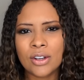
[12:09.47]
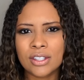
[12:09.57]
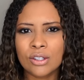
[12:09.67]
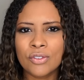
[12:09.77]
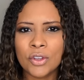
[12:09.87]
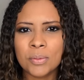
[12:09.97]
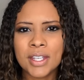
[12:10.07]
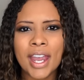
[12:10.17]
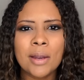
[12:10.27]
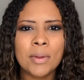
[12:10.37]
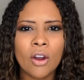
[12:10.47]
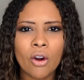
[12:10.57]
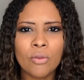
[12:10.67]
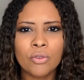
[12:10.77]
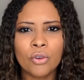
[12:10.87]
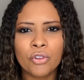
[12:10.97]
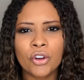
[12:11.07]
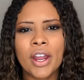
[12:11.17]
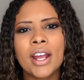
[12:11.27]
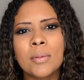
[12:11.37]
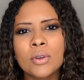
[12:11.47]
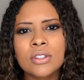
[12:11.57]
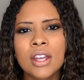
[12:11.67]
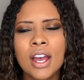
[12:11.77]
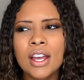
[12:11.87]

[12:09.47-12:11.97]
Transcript: because those fumes can be harmful for your animals.